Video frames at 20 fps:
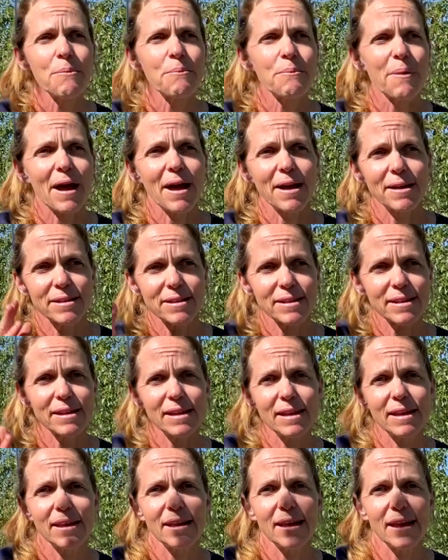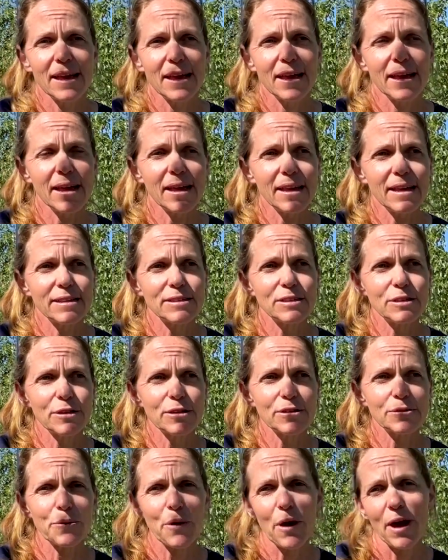but it is
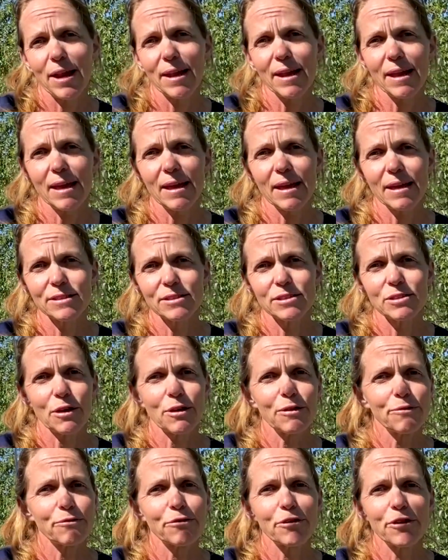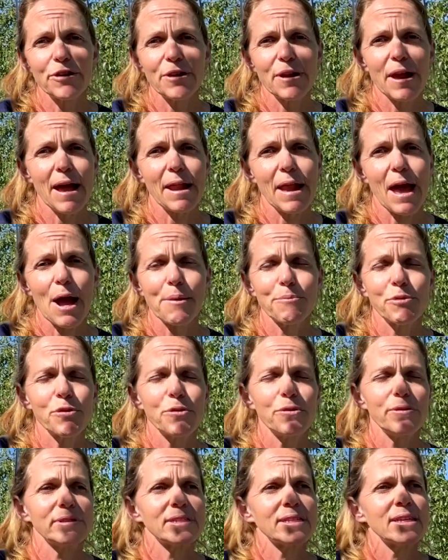used widely in stone fruit and
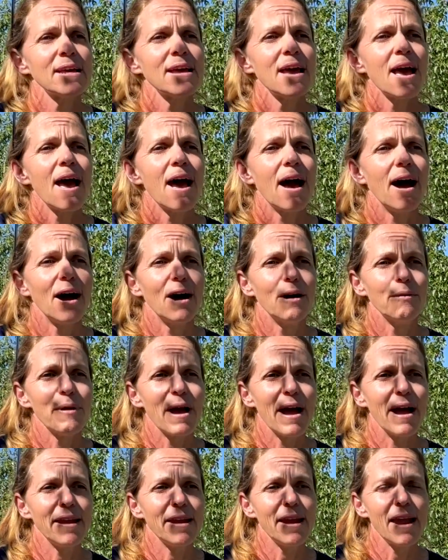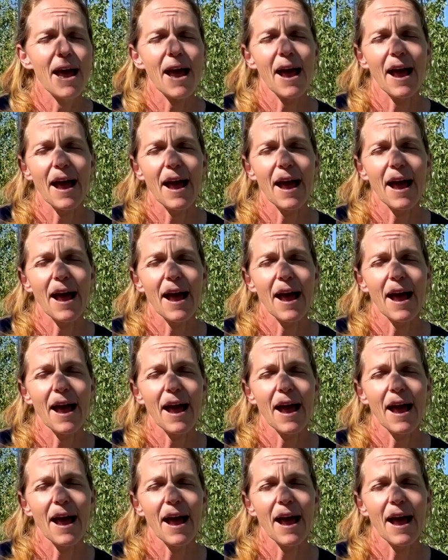apples, and